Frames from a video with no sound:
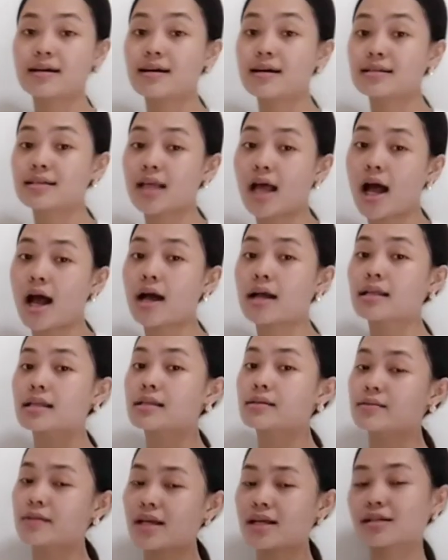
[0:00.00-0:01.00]
and
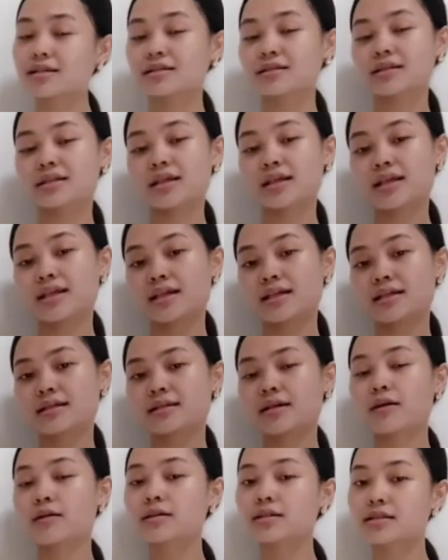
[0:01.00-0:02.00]
San Michele degli
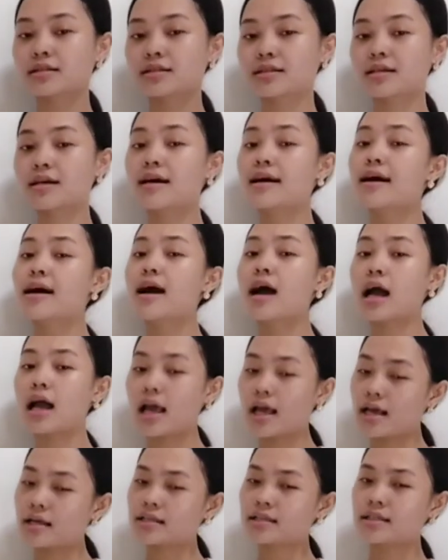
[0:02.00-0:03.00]
Scalzi,
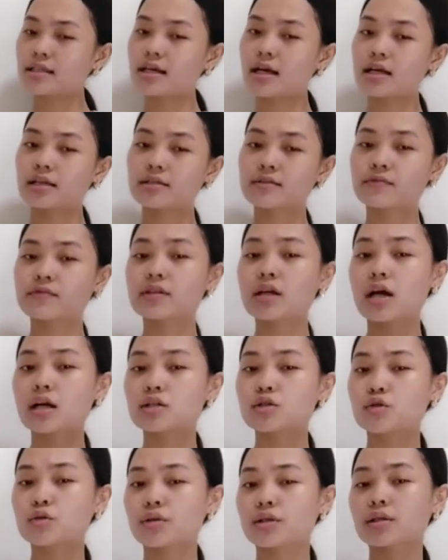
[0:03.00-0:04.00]
an 11th
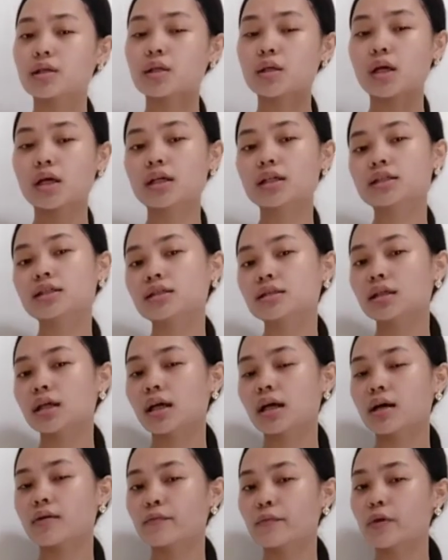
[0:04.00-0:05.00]
century church
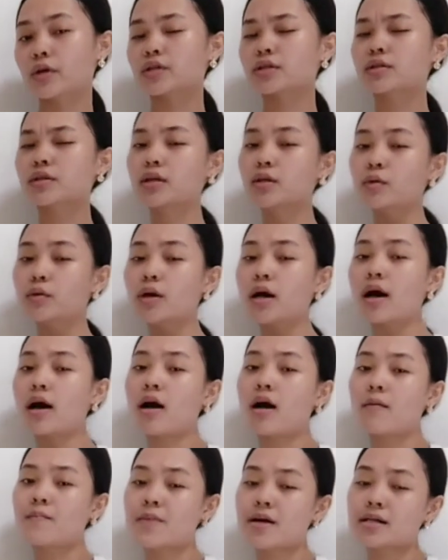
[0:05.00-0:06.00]
about 2
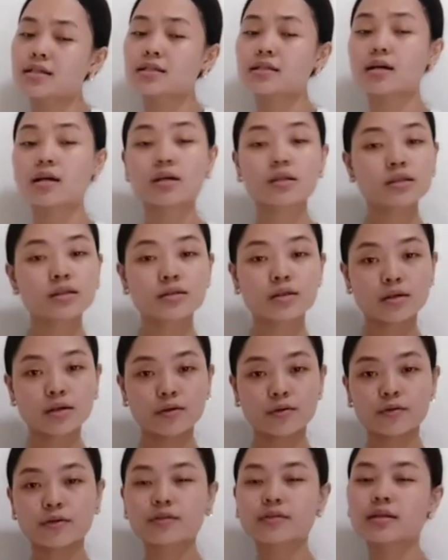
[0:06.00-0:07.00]
miles east
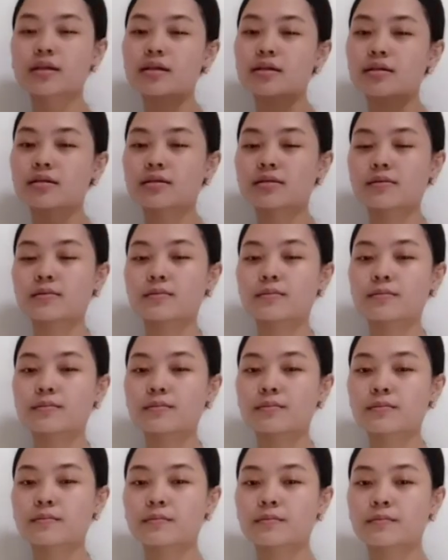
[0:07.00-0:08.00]
of the pair.
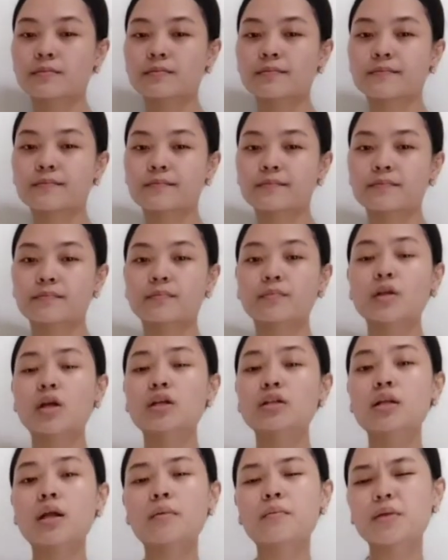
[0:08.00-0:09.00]
While
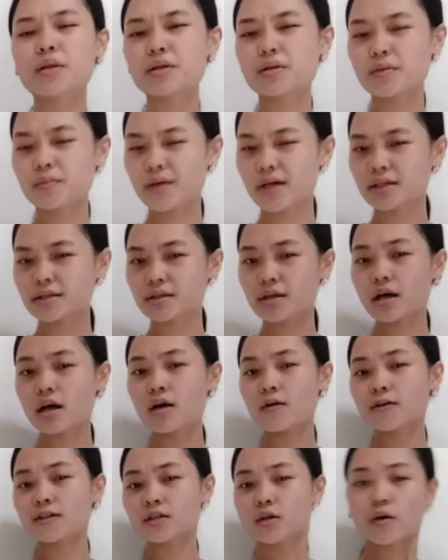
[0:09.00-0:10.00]
San Nicola,
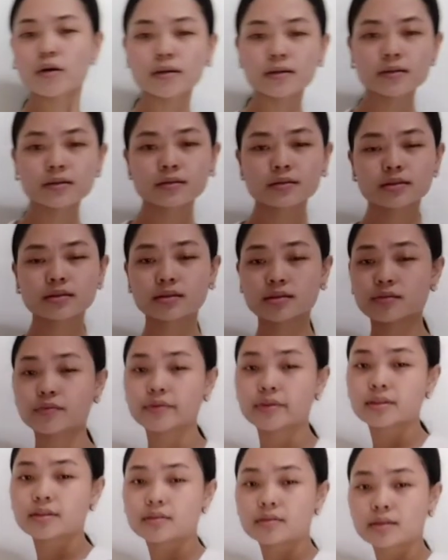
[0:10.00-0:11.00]
whose base is
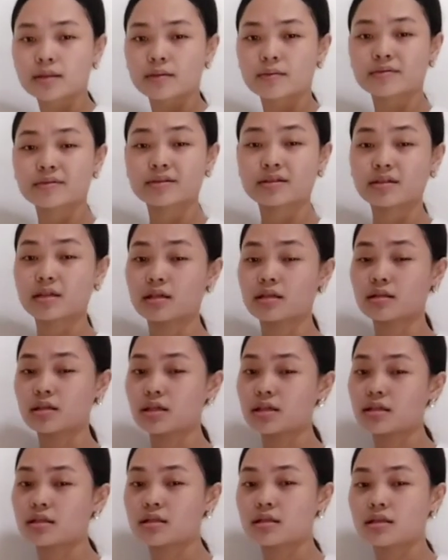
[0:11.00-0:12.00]
rooted beneath the
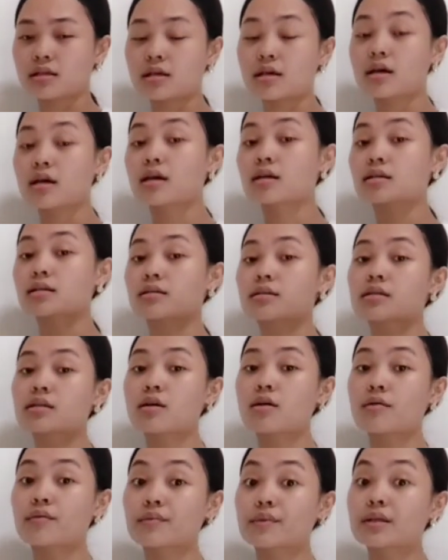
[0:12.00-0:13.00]
earth, leans
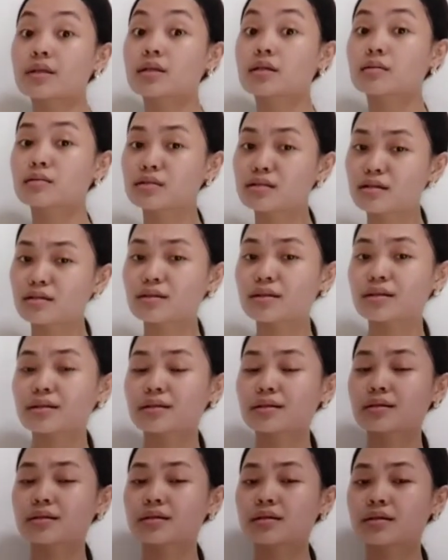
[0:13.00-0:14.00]
only
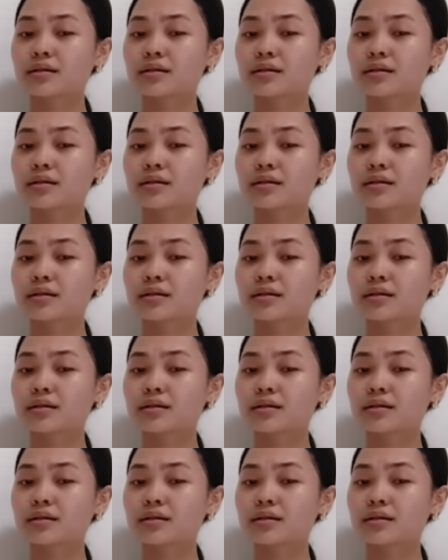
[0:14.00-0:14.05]
mildly,